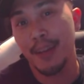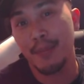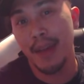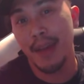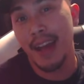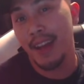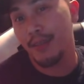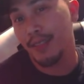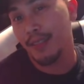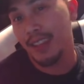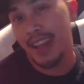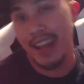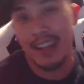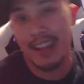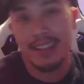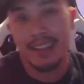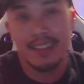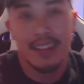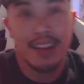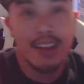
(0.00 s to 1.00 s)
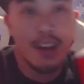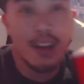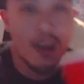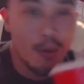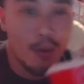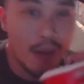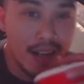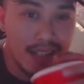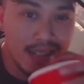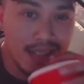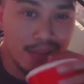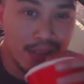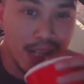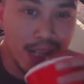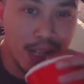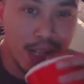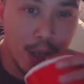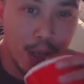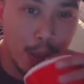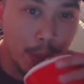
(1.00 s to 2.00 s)
back, relax, watch the
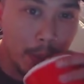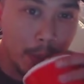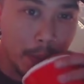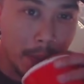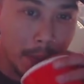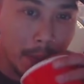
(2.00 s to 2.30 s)
video.